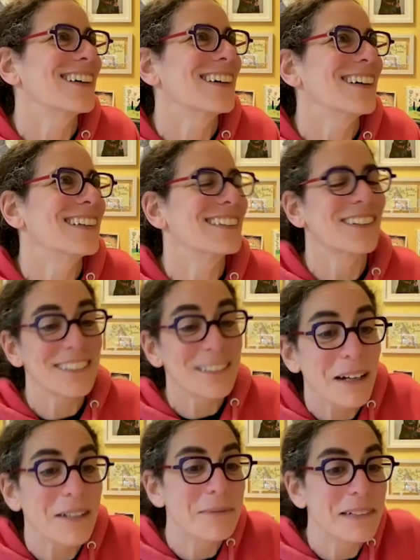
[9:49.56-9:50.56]
it's
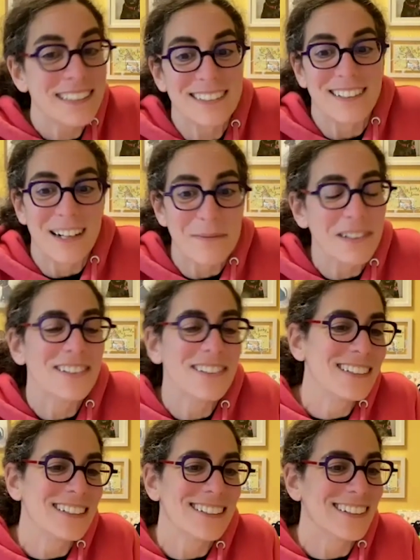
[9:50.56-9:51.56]
about a missing dog
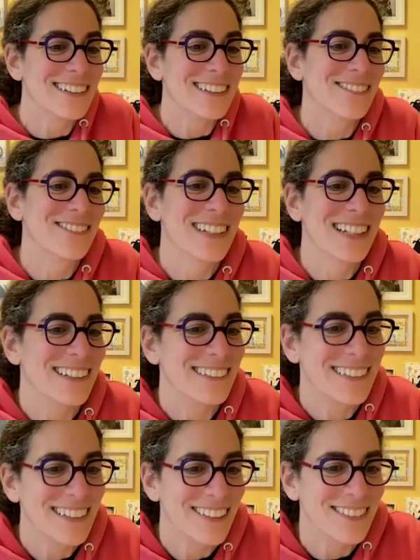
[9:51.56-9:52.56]
bone. And
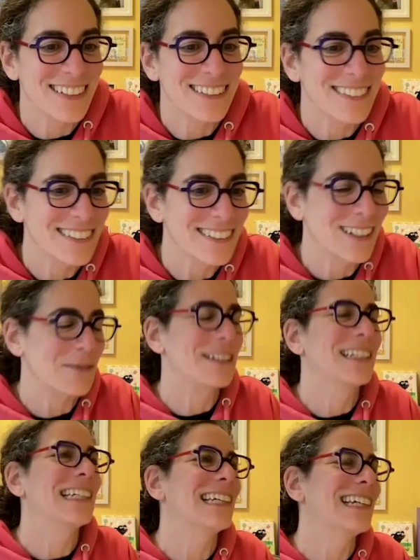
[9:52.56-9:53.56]
she lives in a little
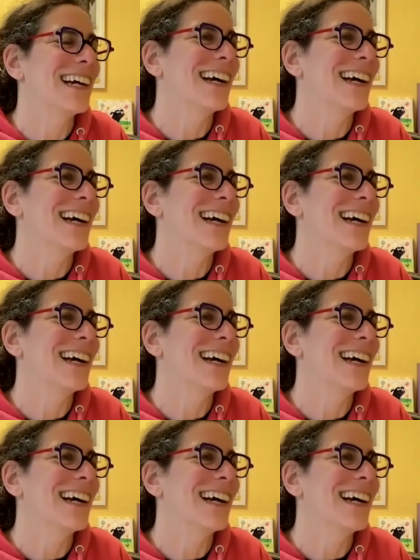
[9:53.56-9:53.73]
community.